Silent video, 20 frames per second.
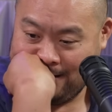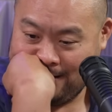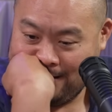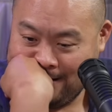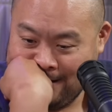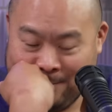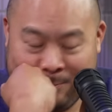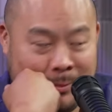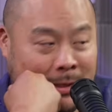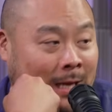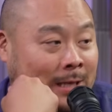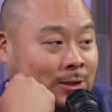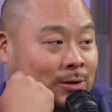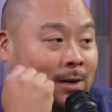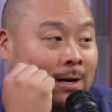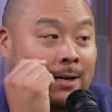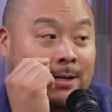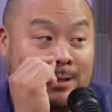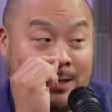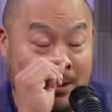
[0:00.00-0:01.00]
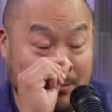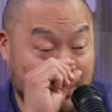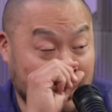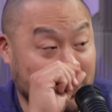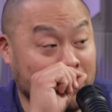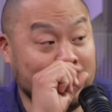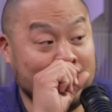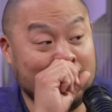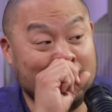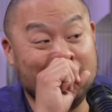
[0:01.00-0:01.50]
I'm not trying to
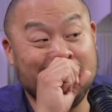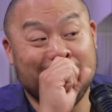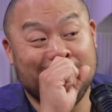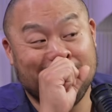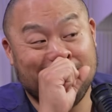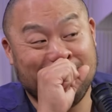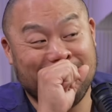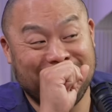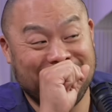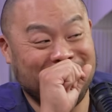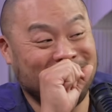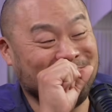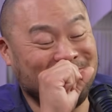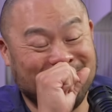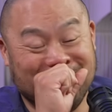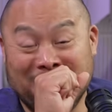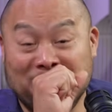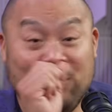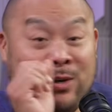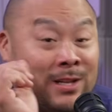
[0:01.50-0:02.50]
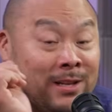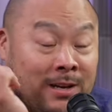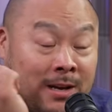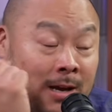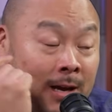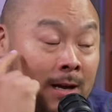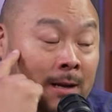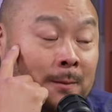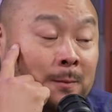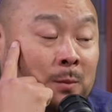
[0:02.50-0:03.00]
typecast you. I'm really
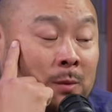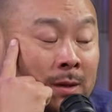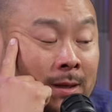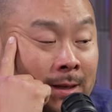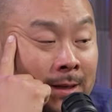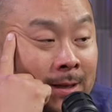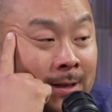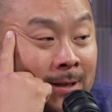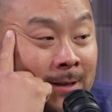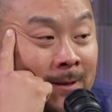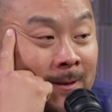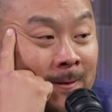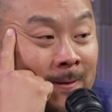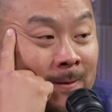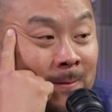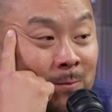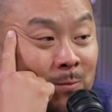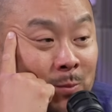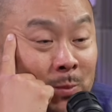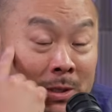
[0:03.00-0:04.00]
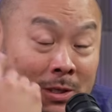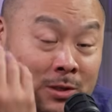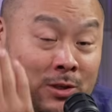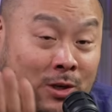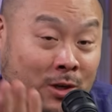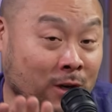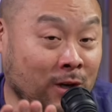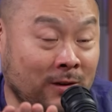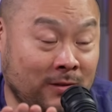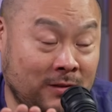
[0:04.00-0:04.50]
not. Because you
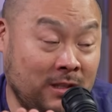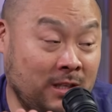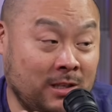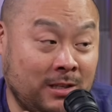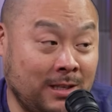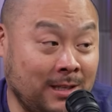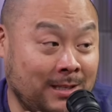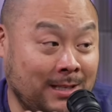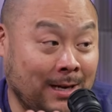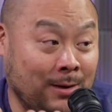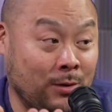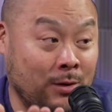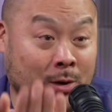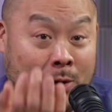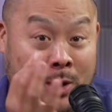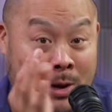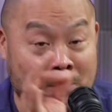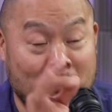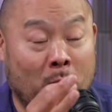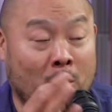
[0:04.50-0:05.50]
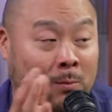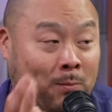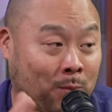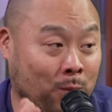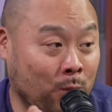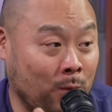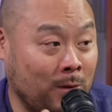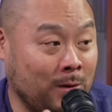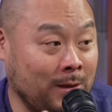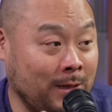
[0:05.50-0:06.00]
could have just said sourdough. And more
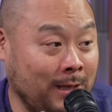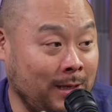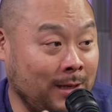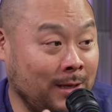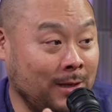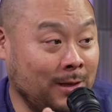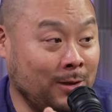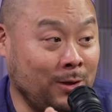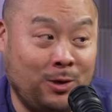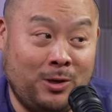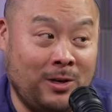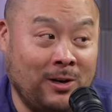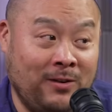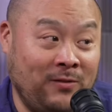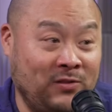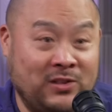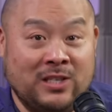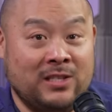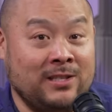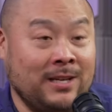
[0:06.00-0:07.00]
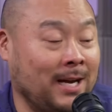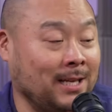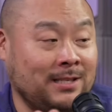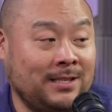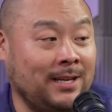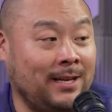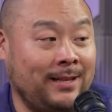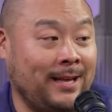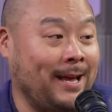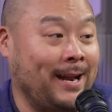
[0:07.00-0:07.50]
importantly, you could have just not
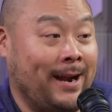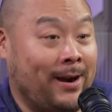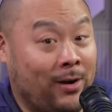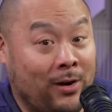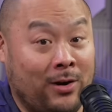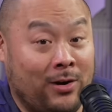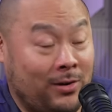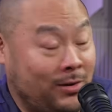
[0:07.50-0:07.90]
said that at all.